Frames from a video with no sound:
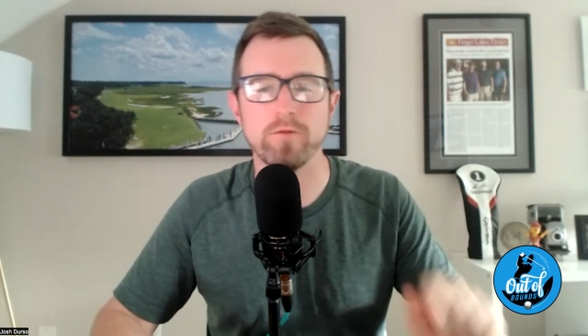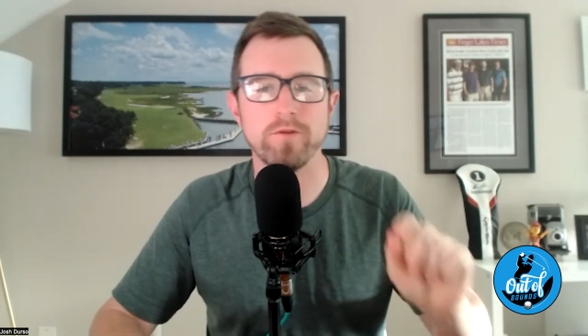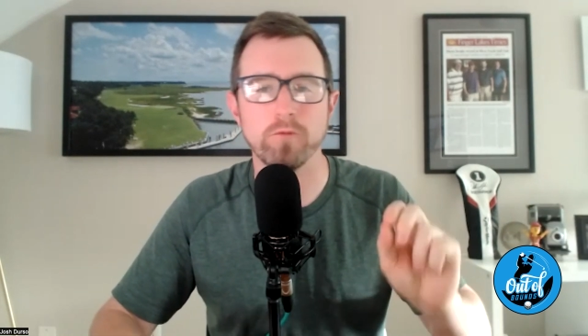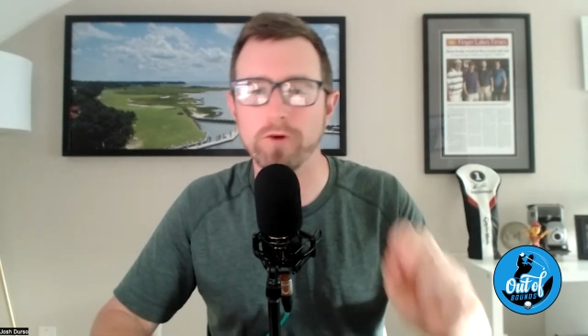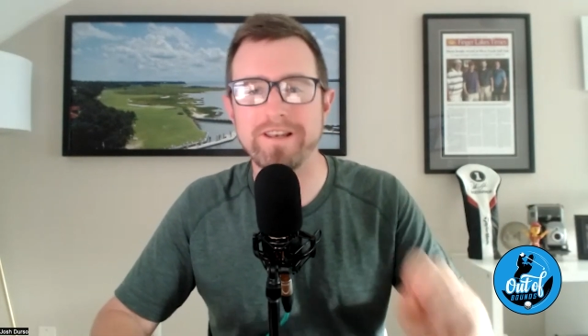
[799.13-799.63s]
we
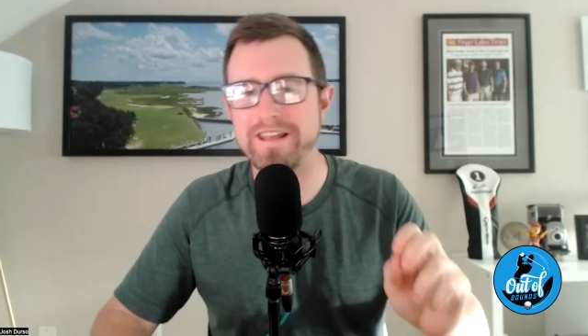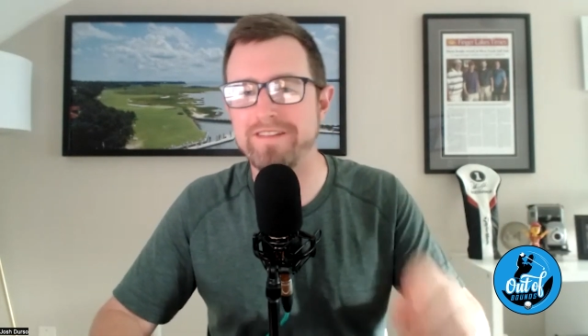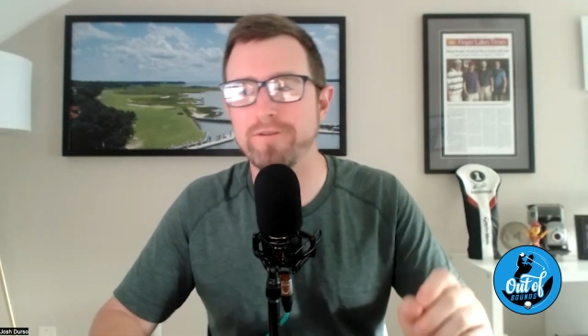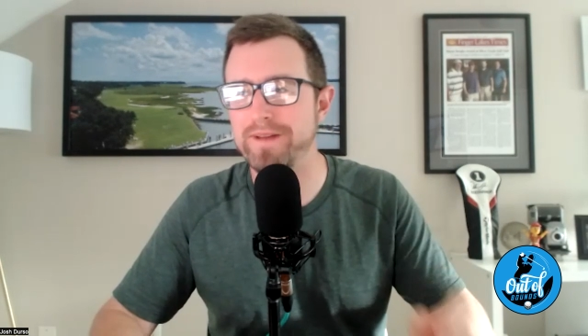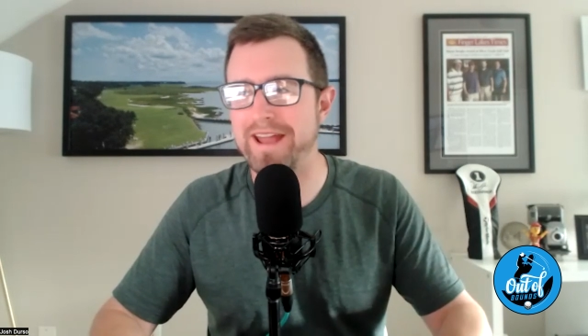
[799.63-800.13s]
wouldn't
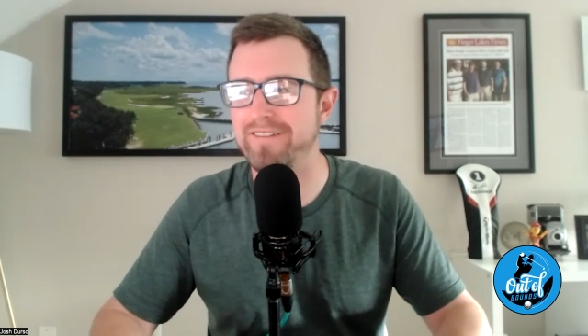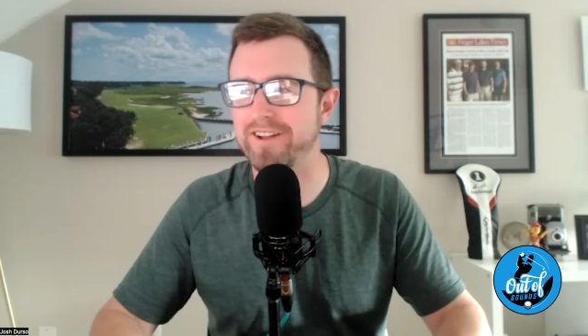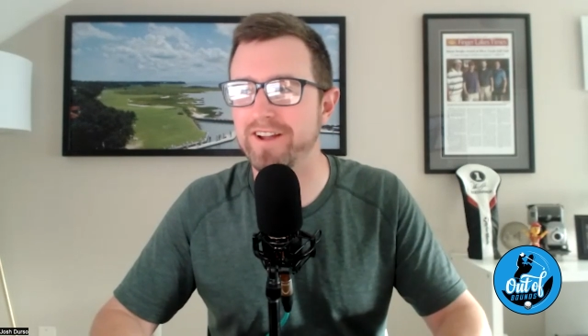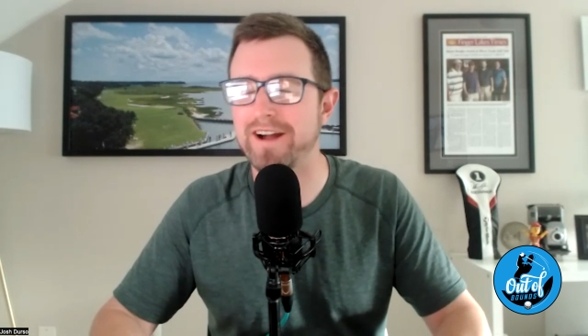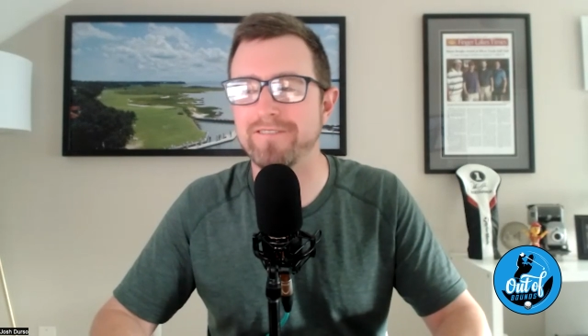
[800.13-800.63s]
even be
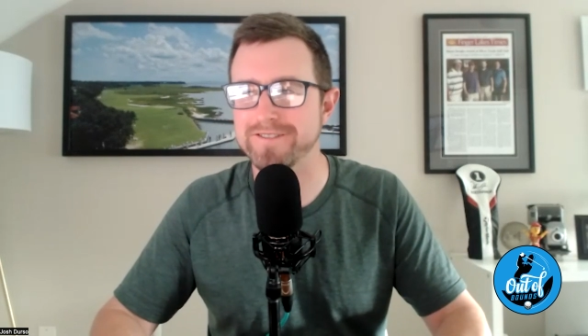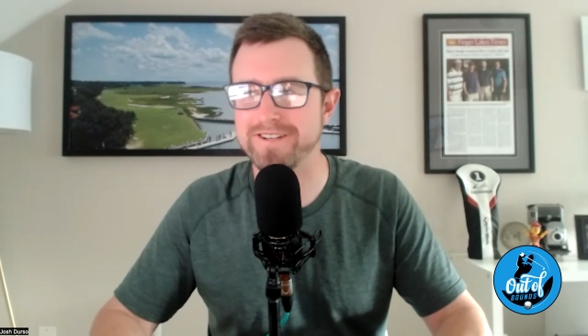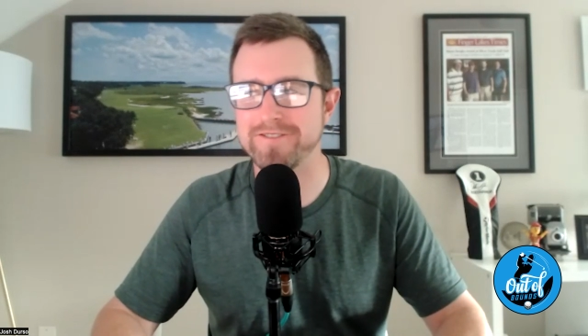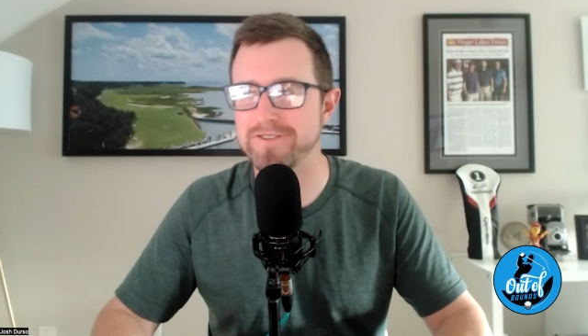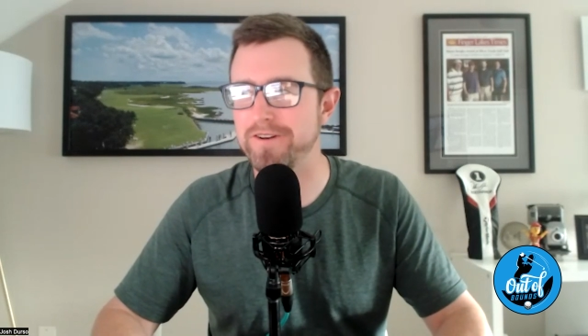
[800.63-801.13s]
having a
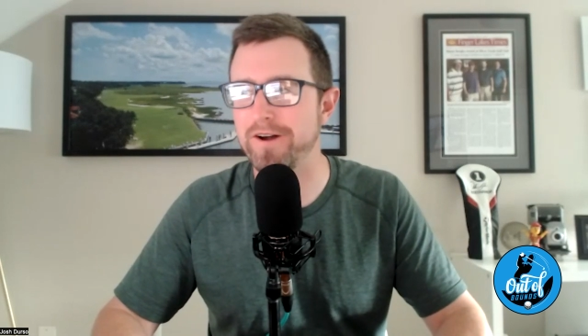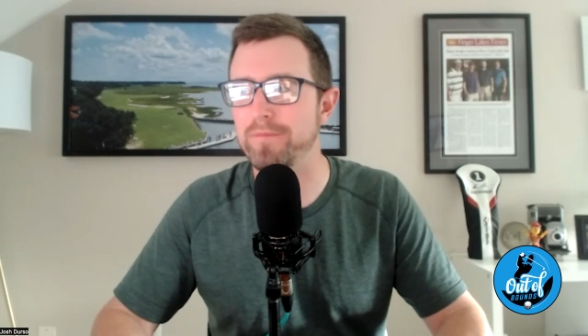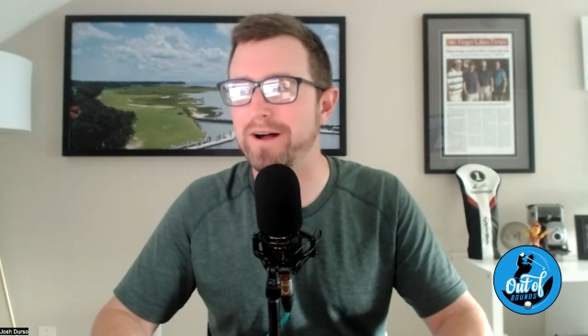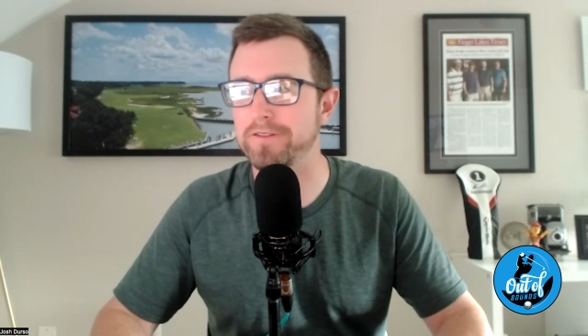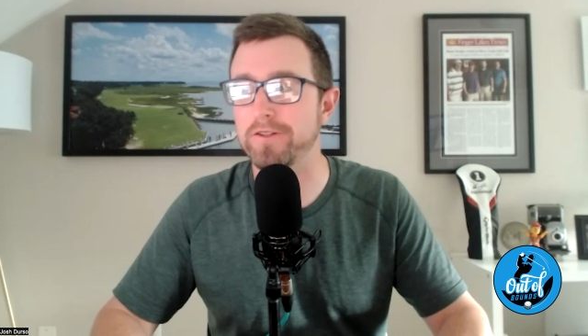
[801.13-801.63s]
conversation
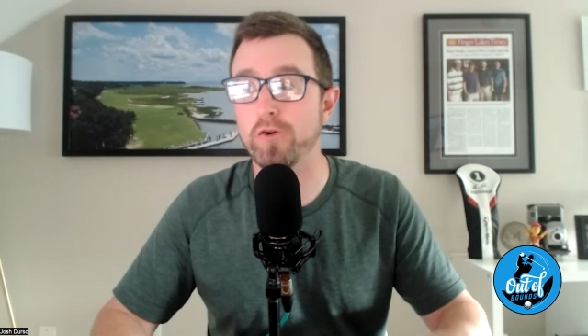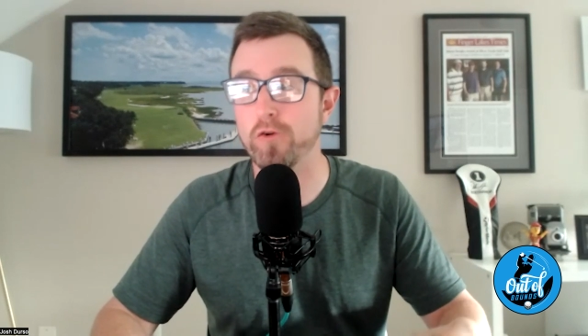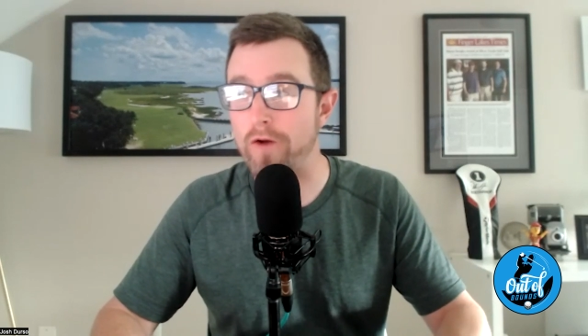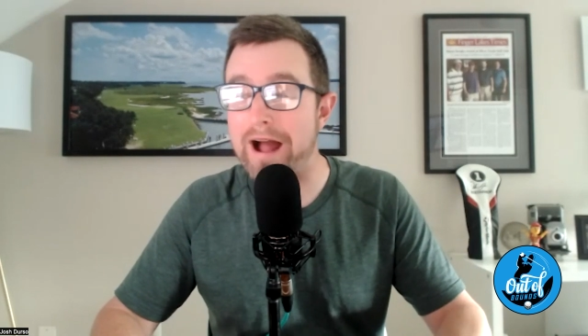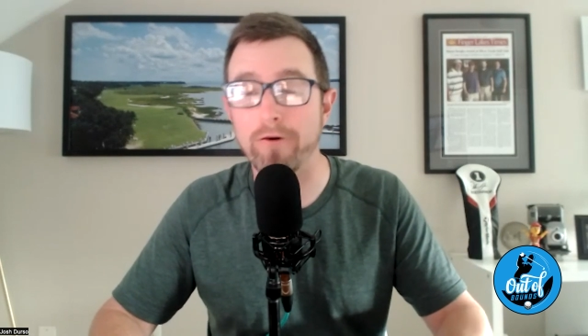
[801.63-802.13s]
about the
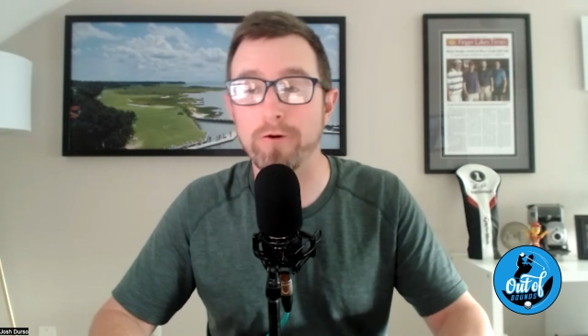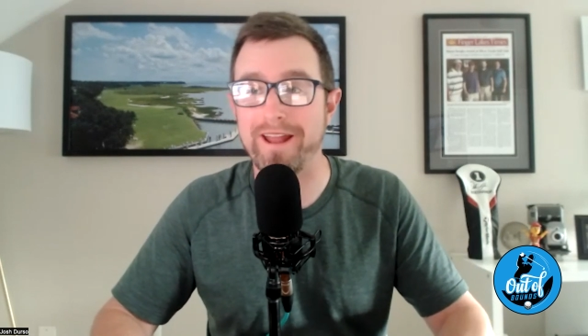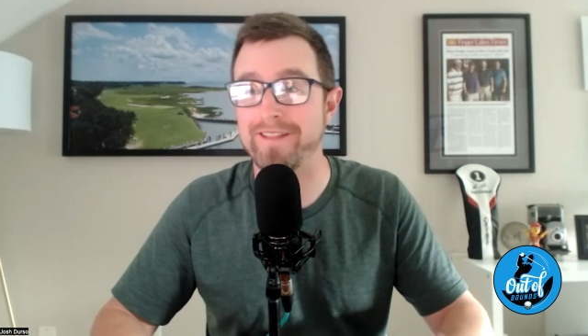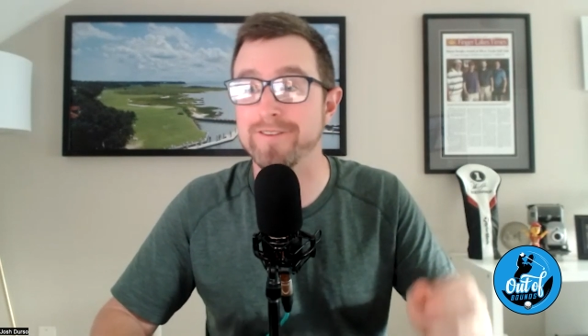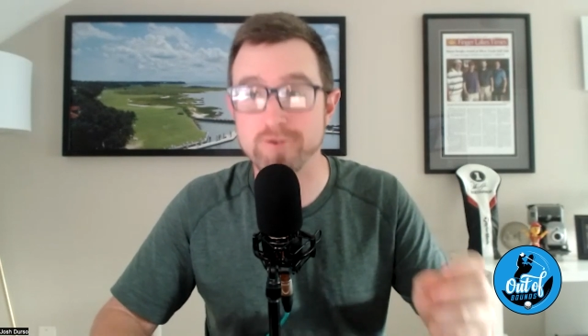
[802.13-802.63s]
crowd
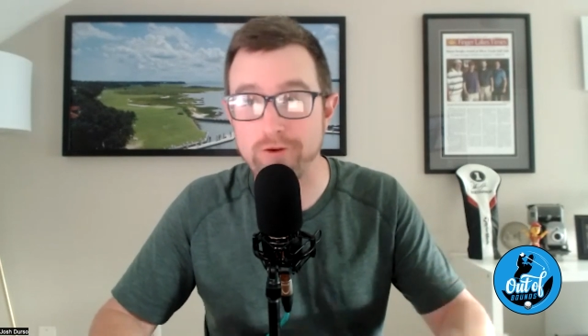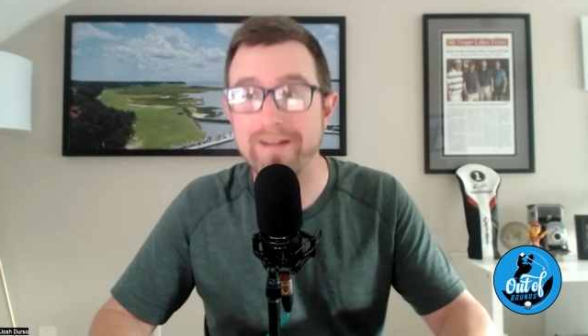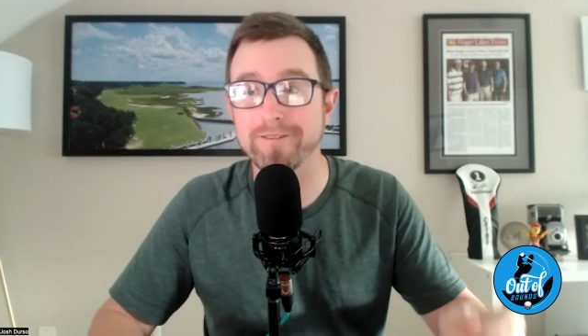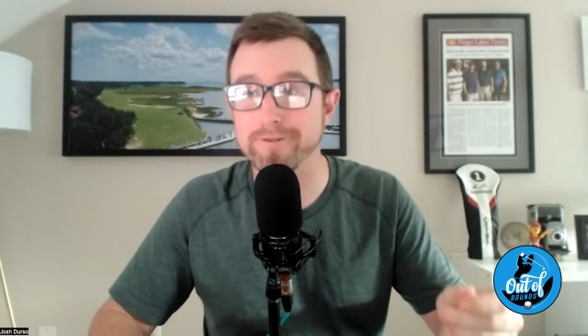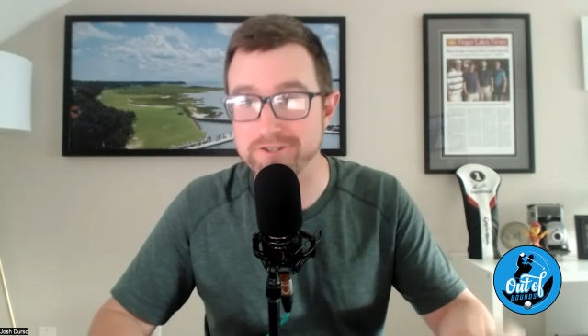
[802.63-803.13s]
at the
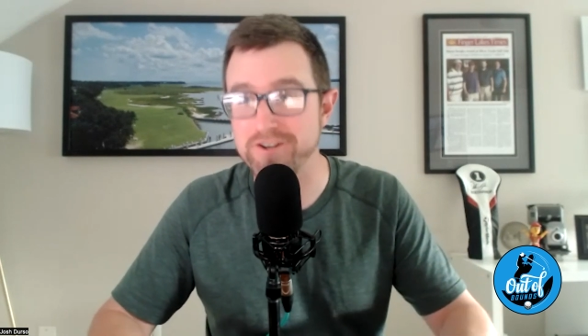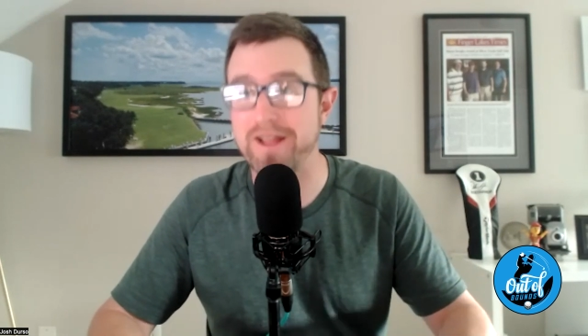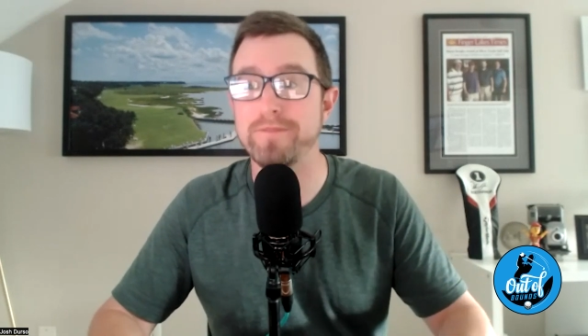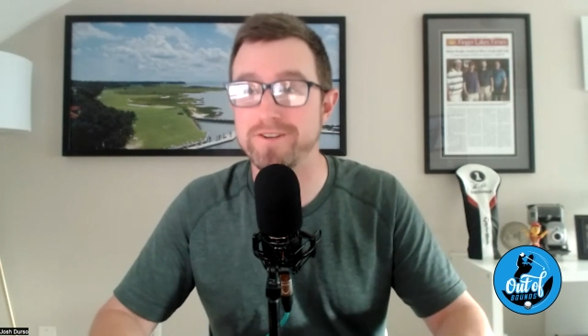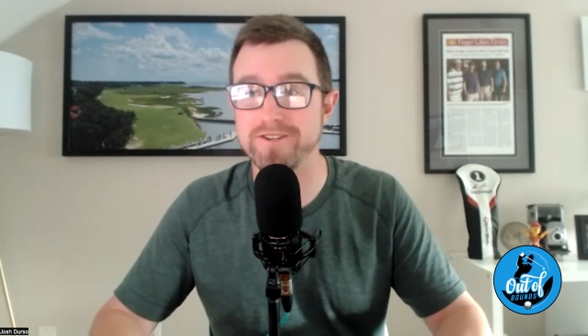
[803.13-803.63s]
Travelers
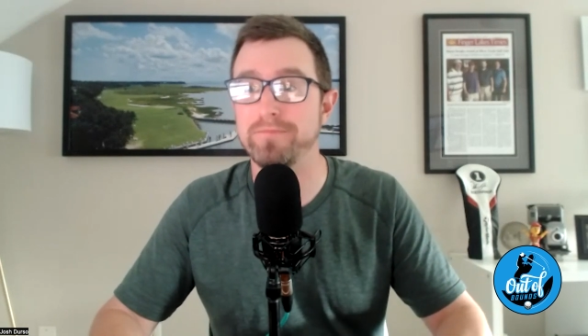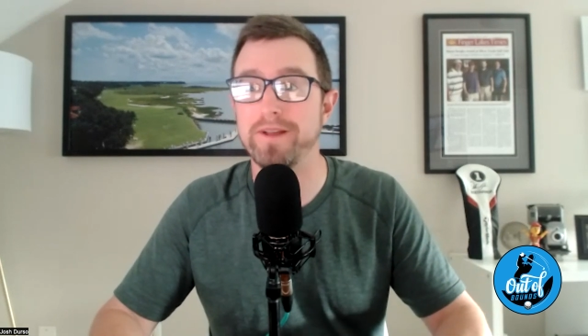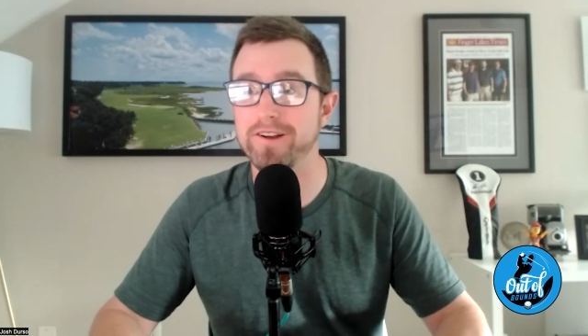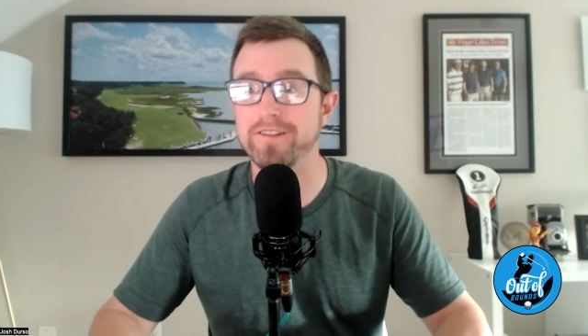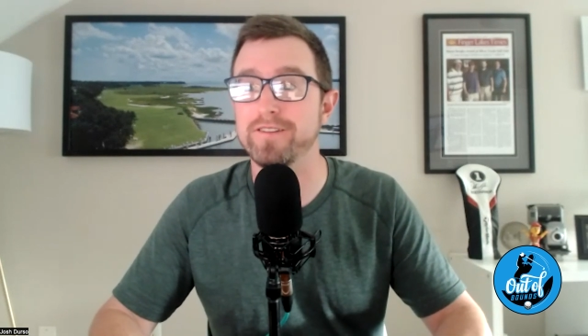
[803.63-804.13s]
Championship,
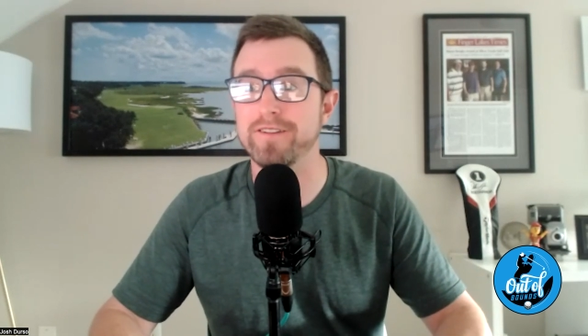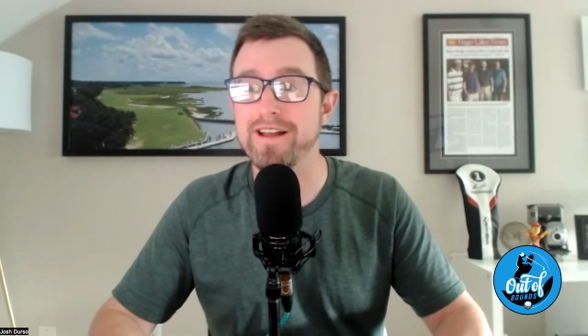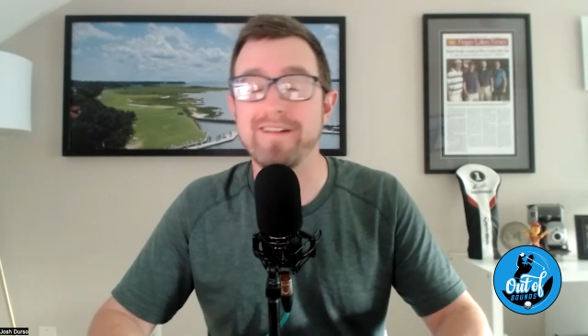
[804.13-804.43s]
because